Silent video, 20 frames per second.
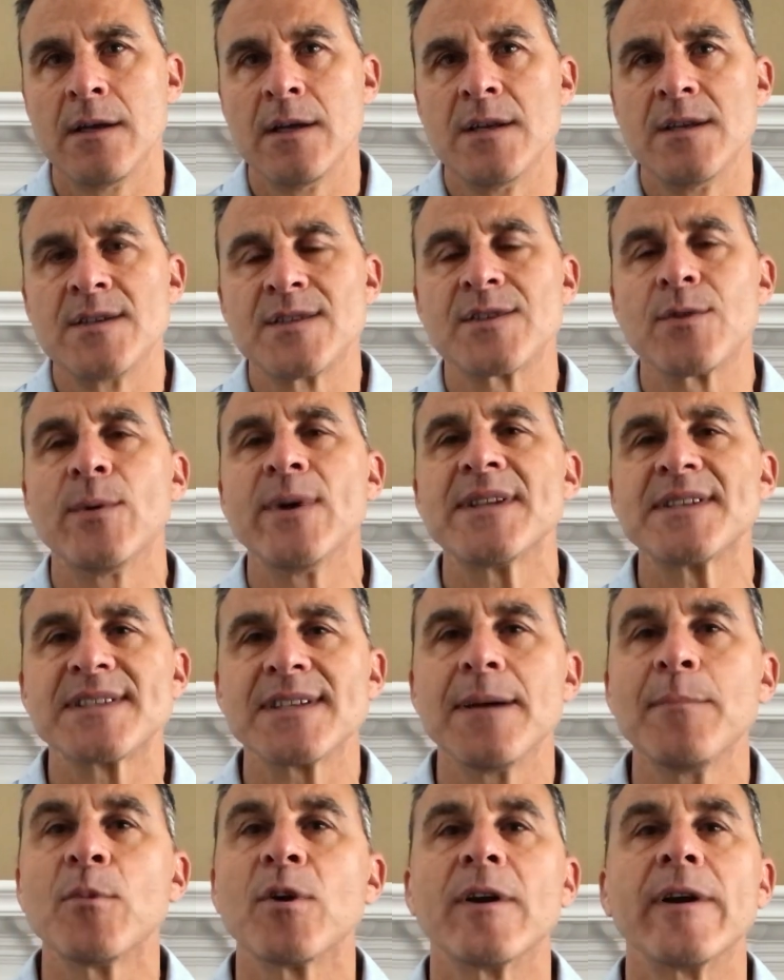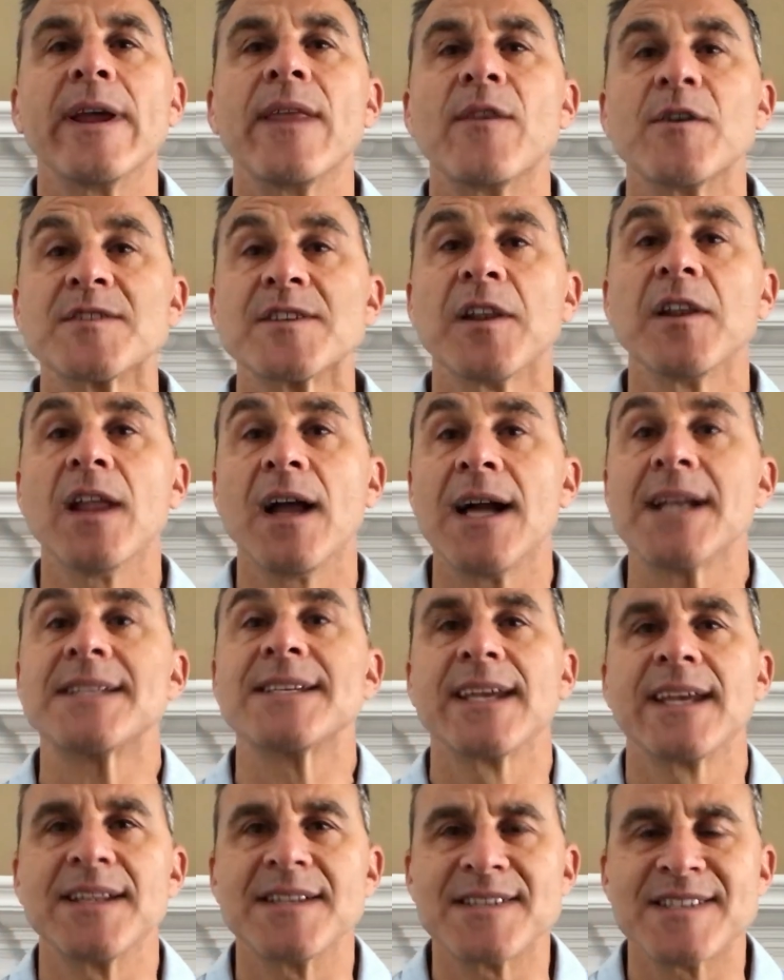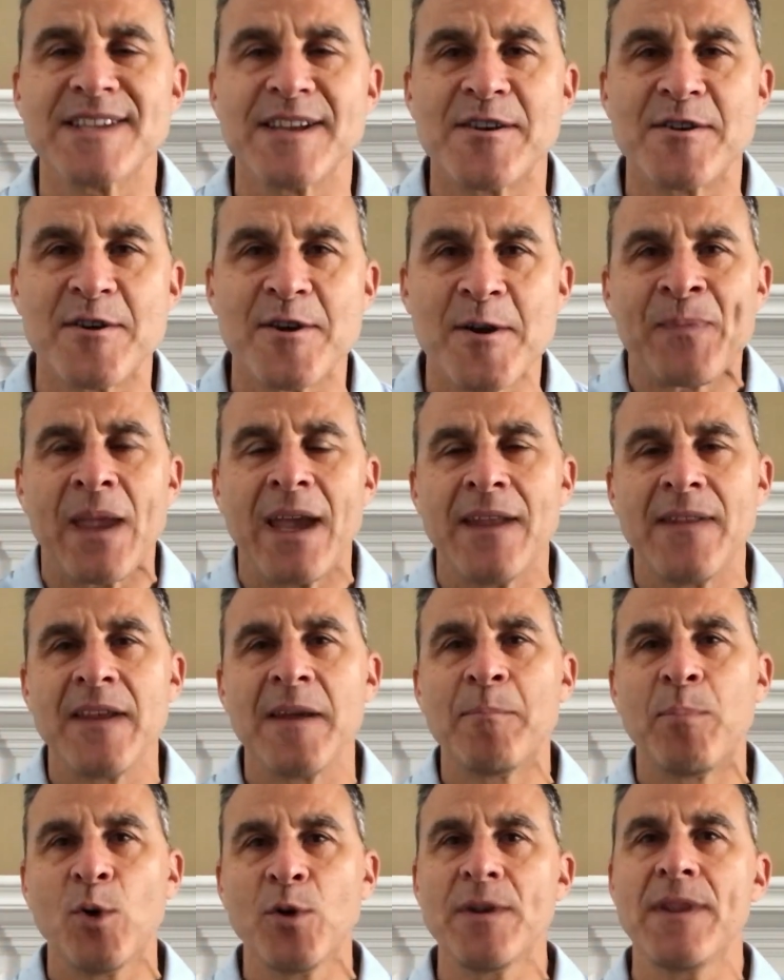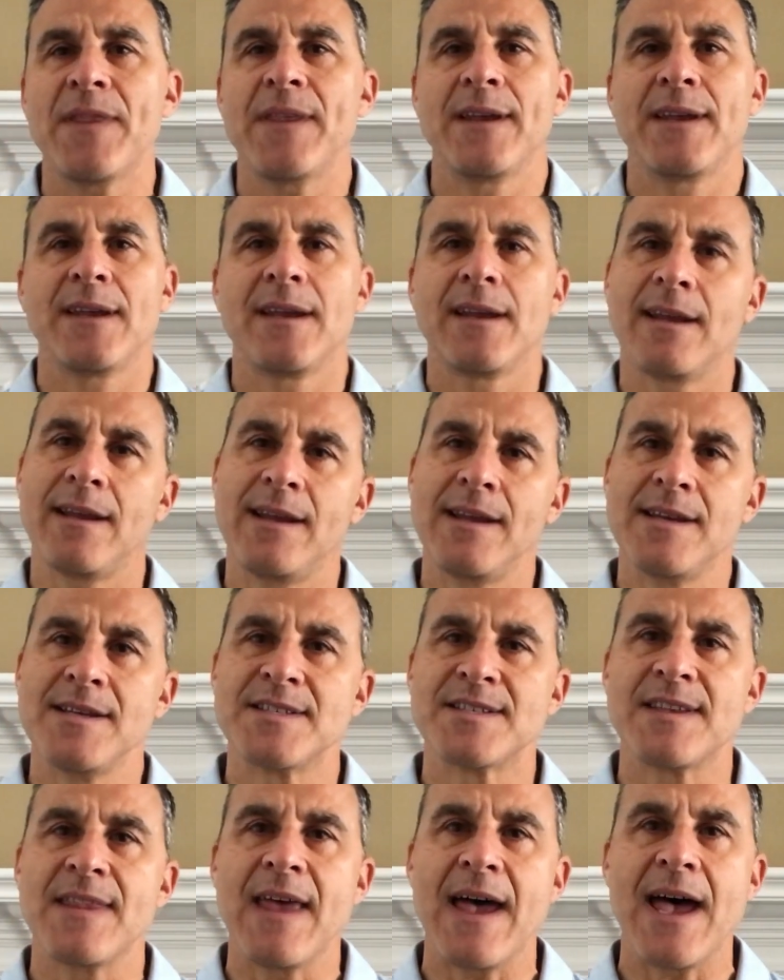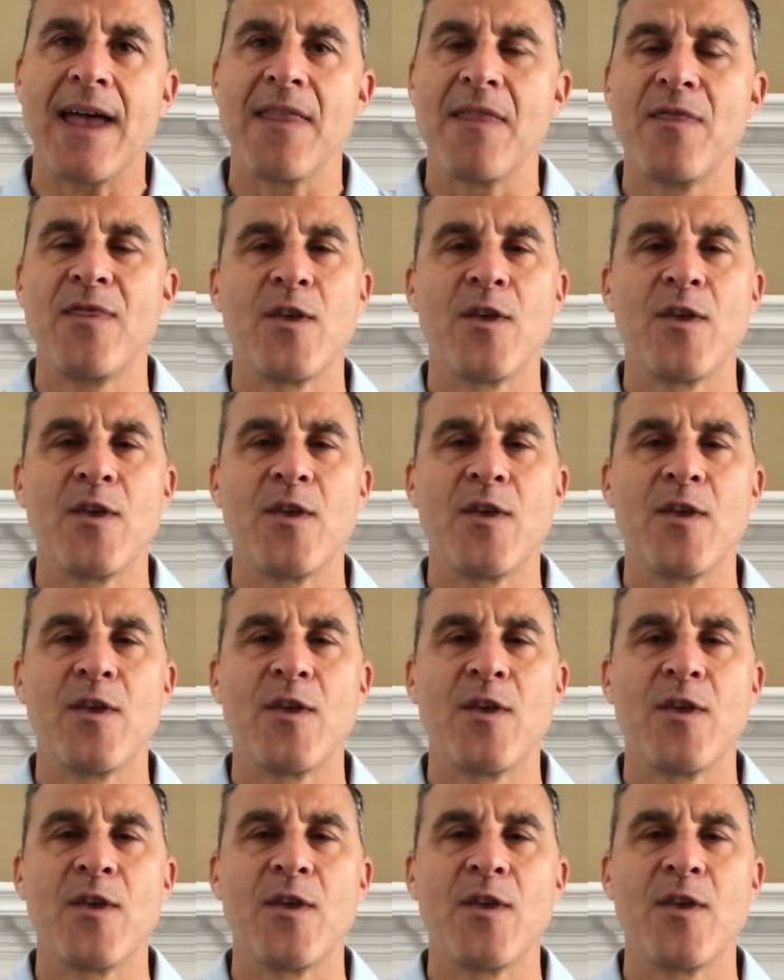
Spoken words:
So in summary, there's a lot to consider. And the important thing is that